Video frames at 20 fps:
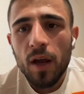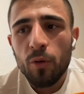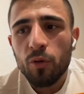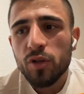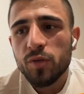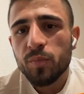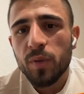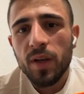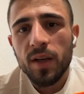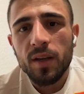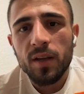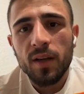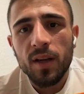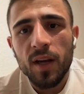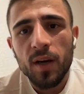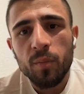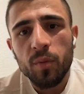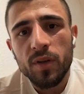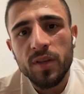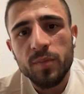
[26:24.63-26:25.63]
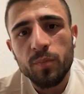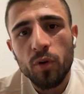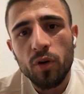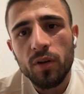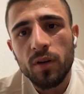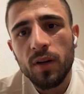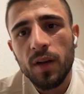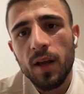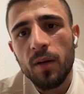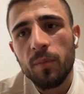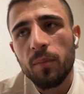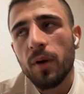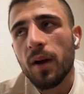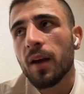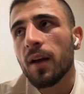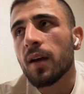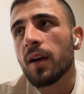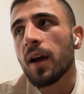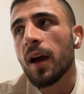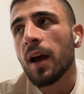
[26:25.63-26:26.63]
I was playing in Erbil Sport Club.
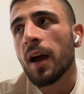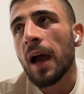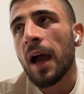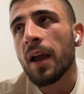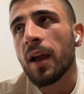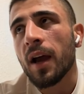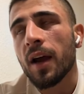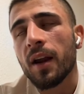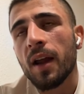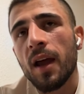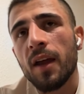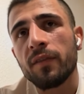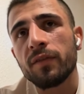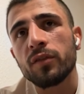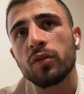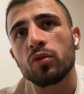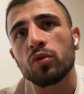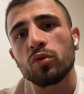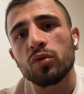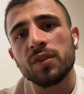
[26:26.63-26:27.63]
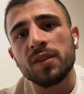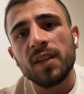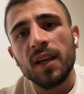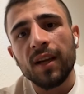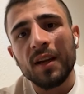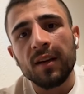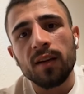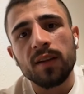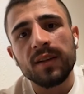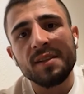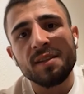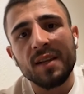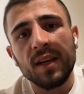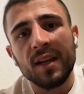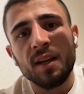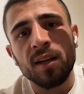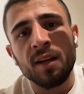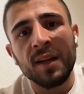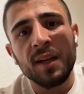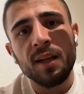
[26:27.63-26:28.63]
I arrived to
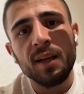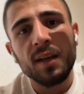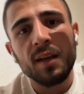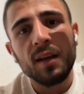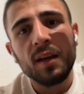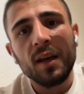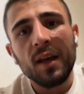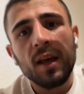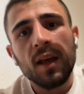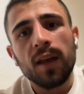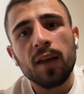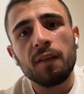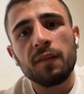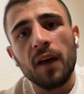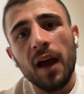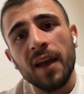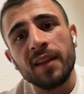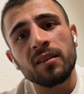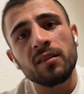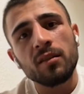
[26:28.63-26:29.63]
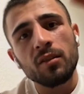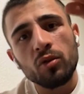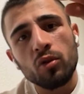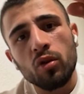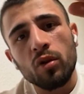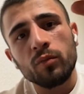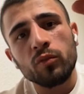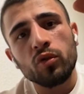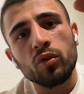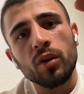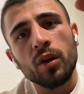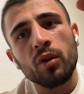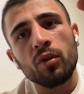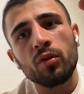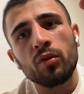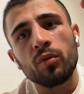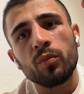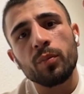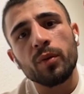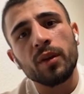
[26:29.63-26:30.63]
second league. If I didn't come to
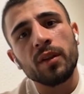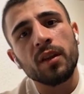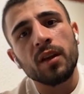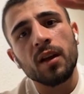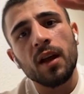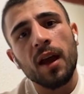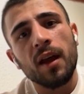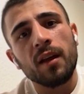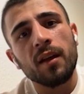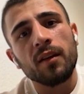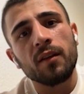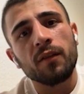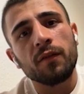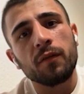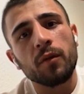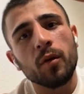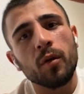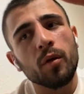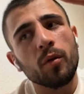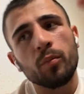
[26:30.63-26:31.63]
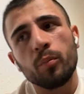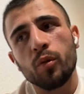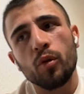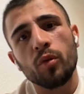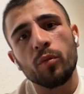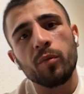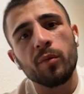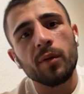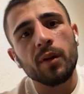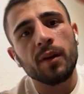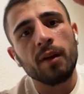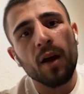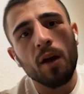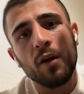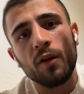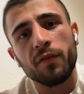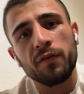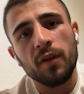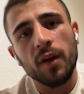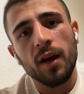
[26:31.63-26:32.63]
Europe, then I probably
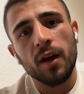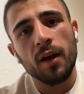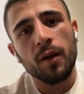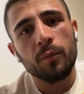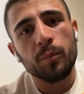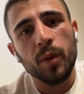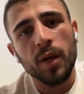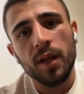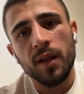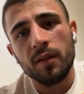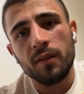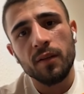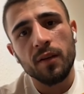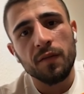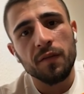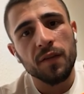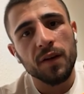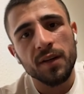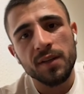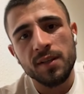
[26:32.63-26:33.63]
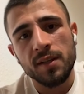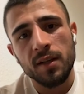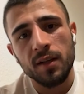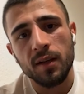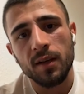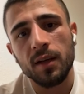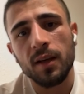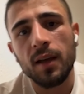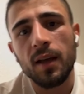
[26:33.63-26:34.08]
now I play in the first league.